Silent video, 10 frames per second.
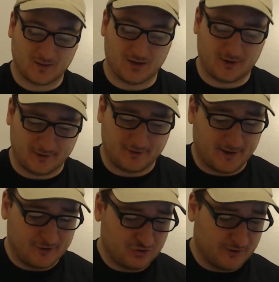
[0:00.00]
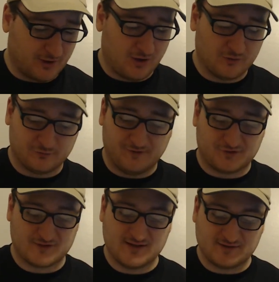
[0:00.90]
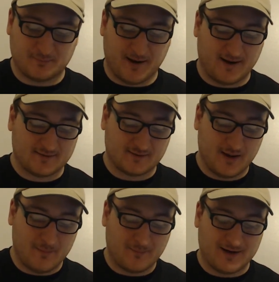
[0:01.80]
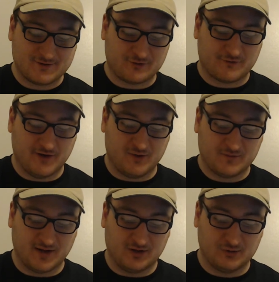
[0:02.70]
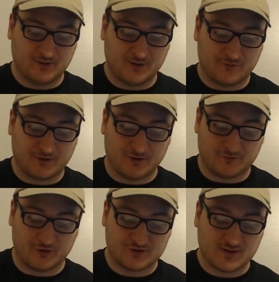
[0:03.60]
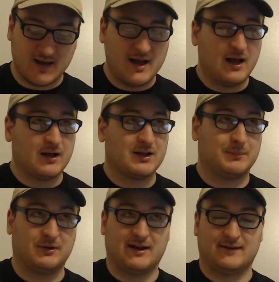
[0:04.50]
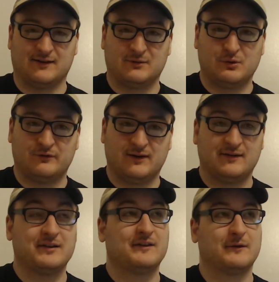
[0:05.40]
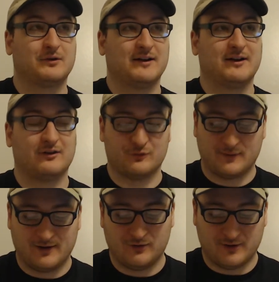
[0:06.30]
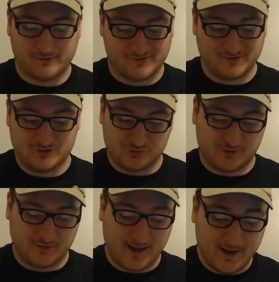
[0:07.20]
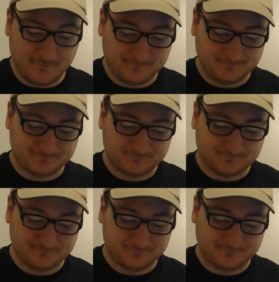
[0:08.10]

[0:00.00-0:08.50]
Uh, I enjoyed all the references to past monster films, including the very first couple Godzilla movies that were in here as well. I really enjoyed that.